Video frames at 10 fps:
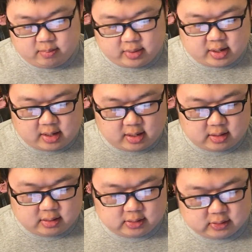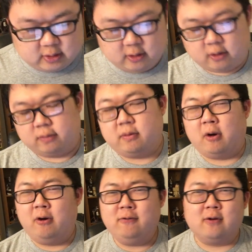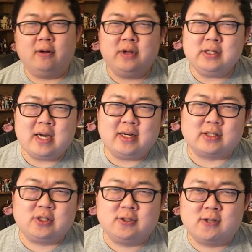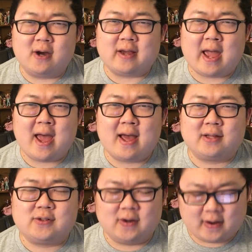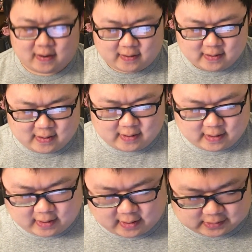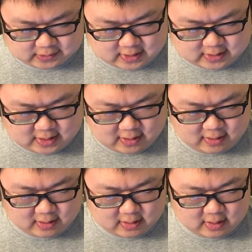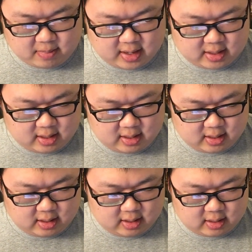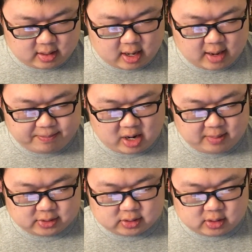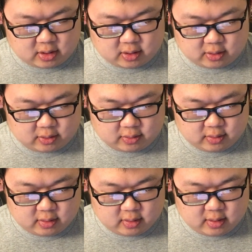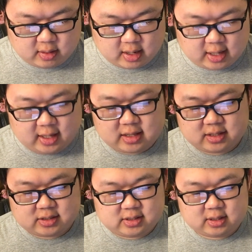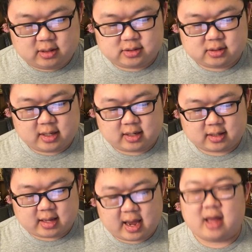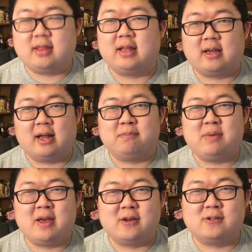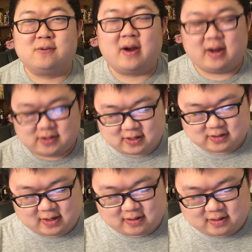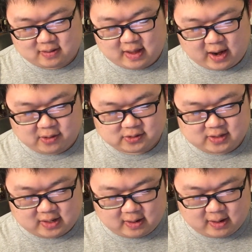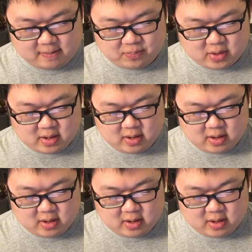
But still. Overall, these kind of suck ass, huh? C tier? Mega Abomasnow. I like that this looks like a cat that got pissed, right? It's like the hair sticking up.